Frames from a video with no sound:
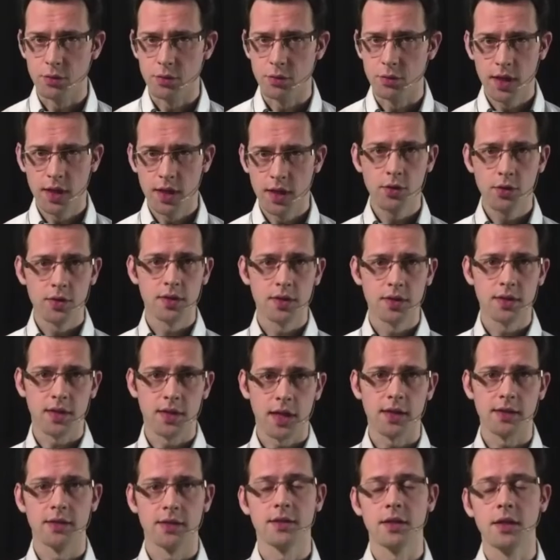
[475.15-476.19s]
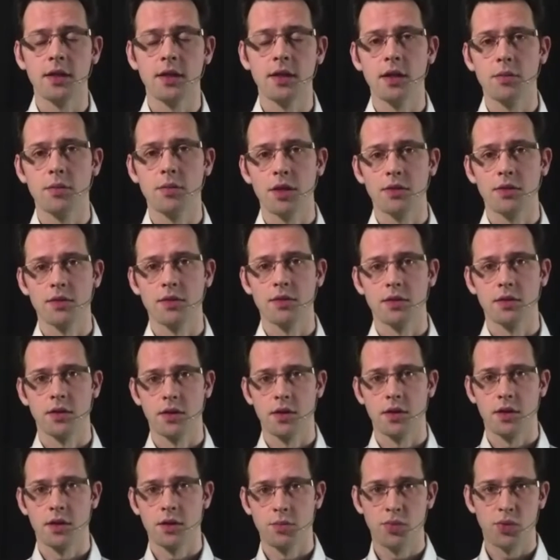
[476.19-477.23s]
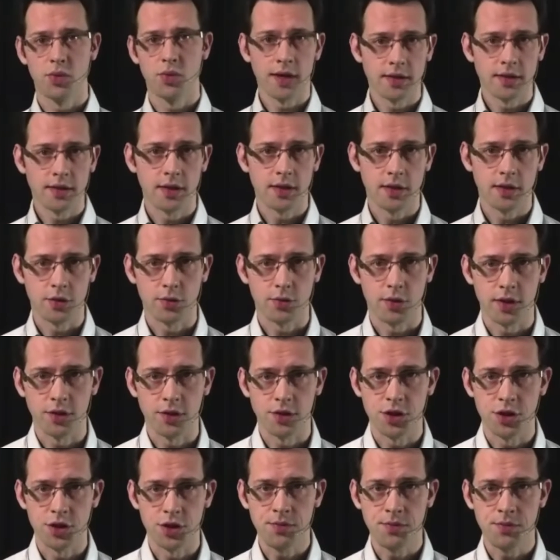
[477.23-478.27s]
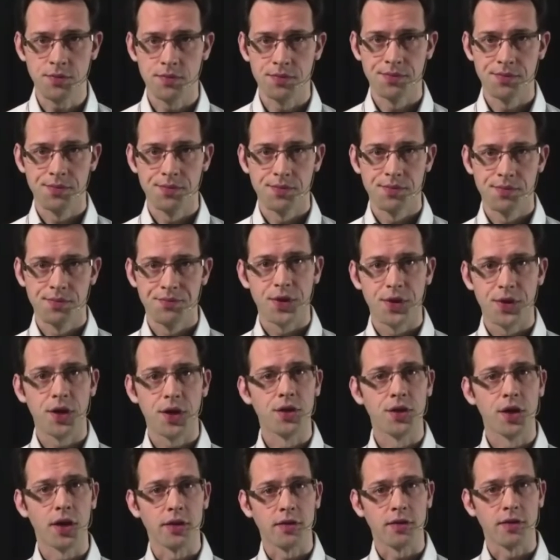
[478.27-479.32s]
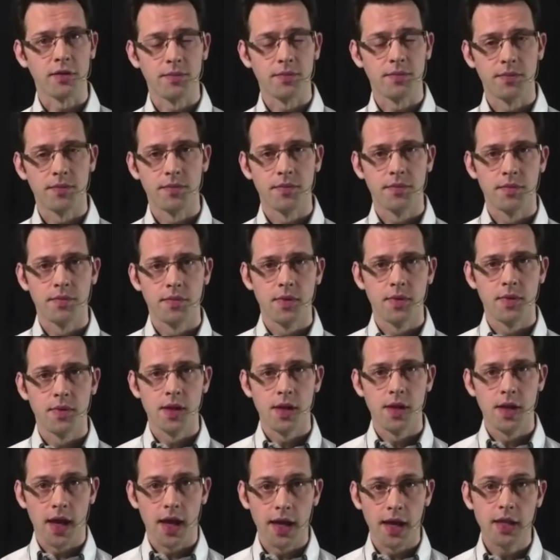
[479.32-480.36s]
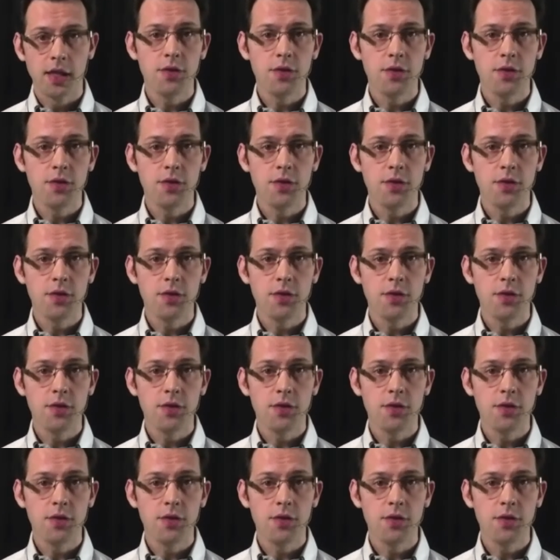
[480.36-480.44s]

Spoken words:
Will you start thinking about a pricing strategy or not? And if